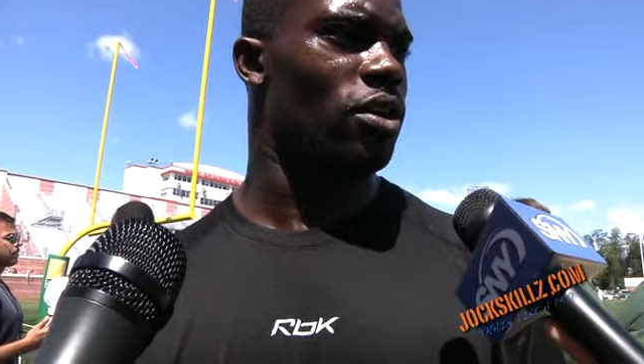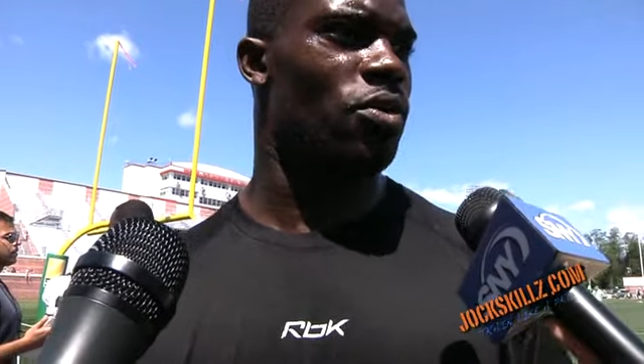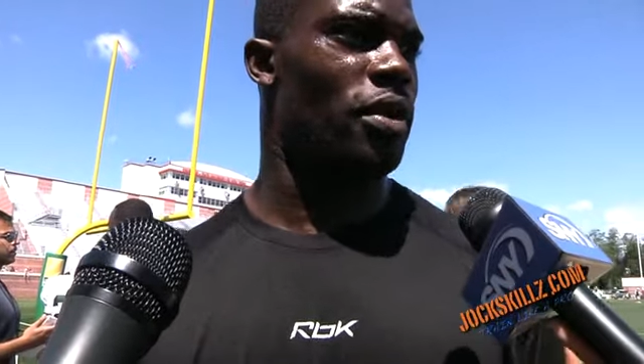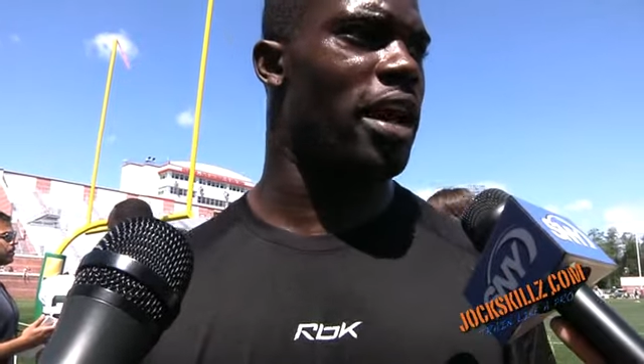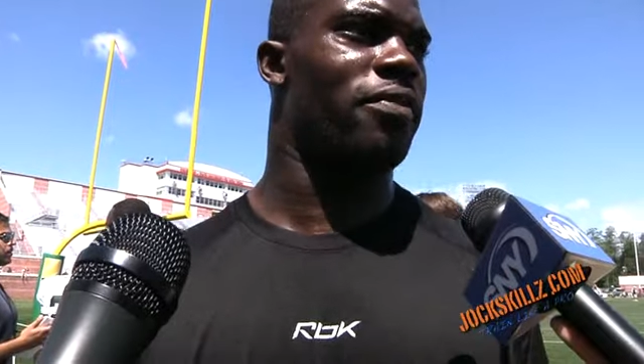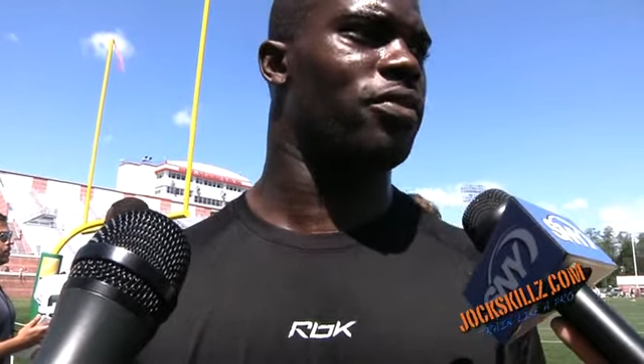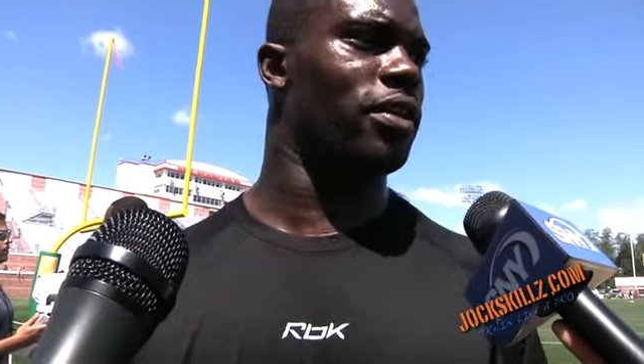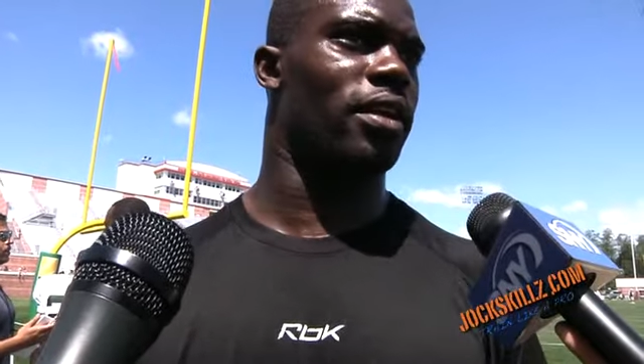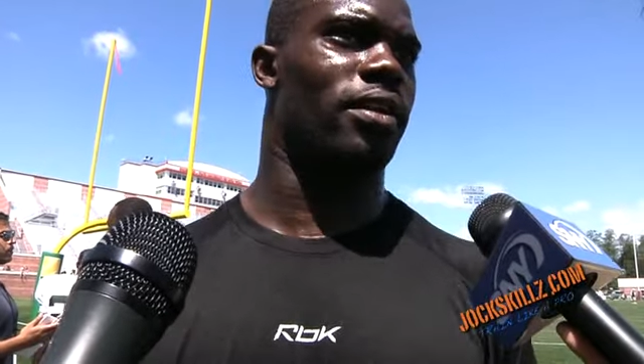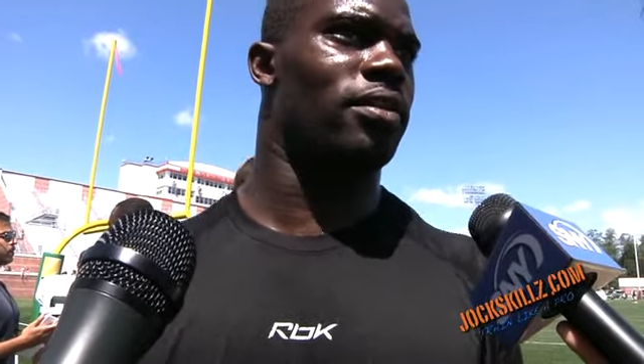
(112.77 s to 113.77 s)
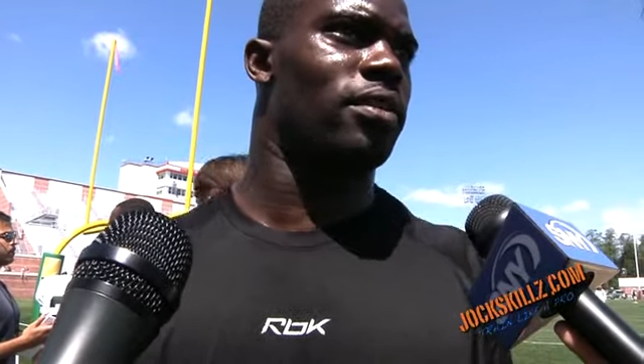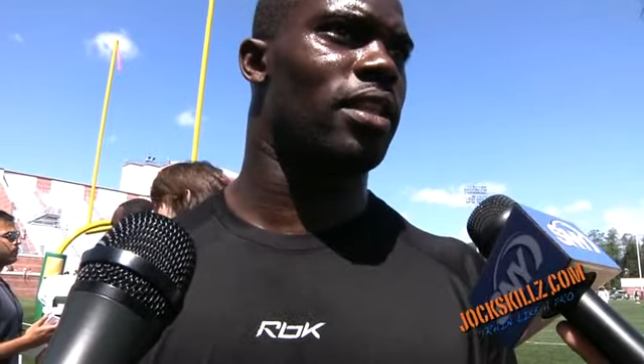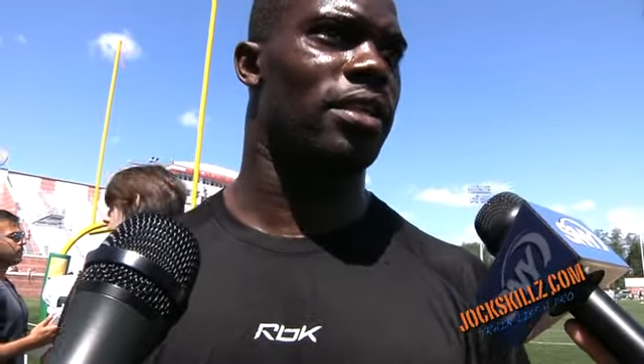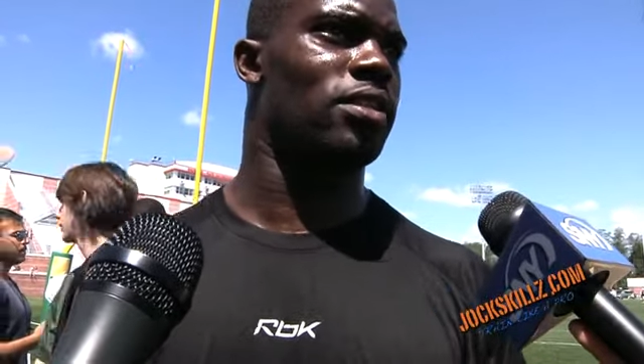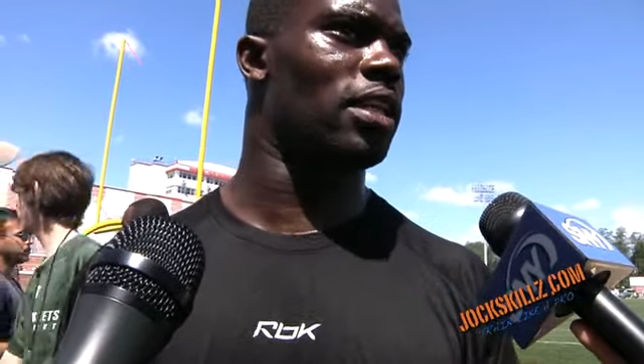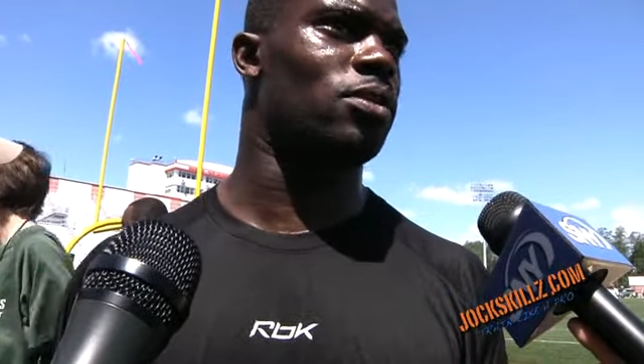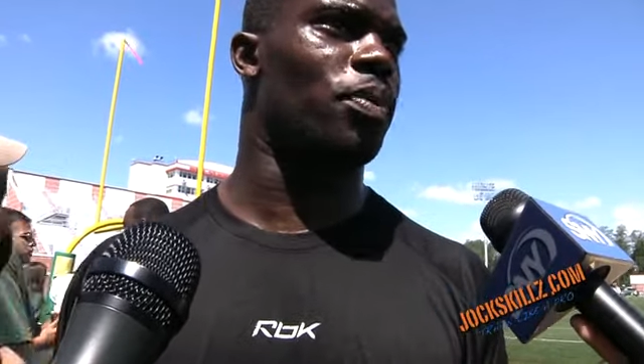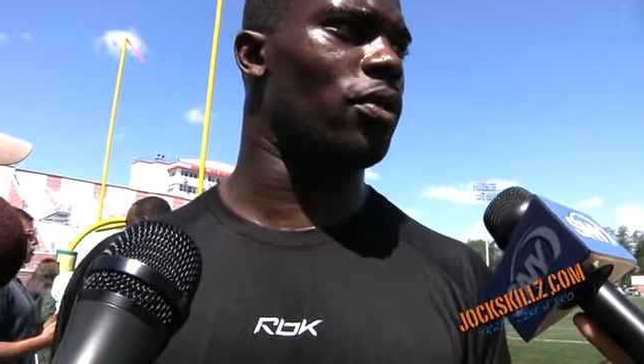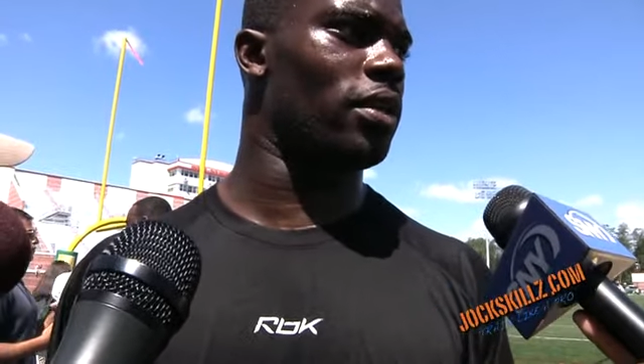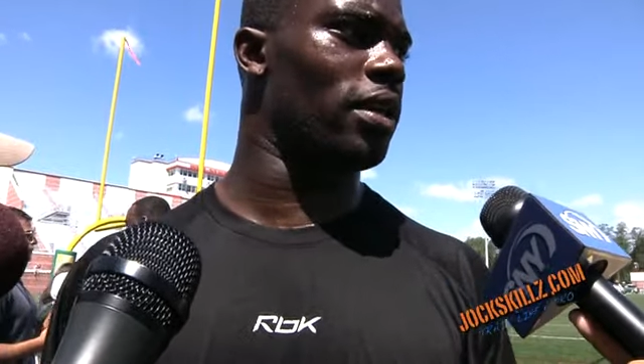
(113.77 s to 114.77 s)
going after it. And that's a
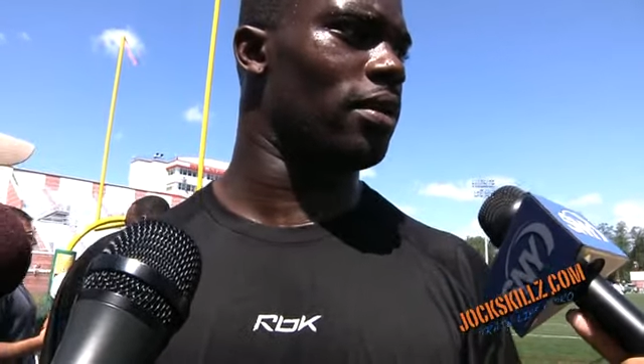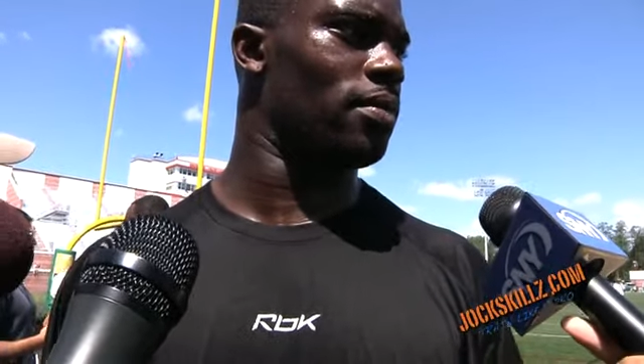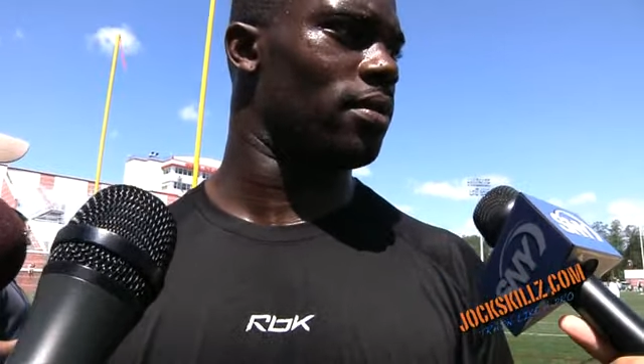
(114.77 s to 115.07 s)
part of the game.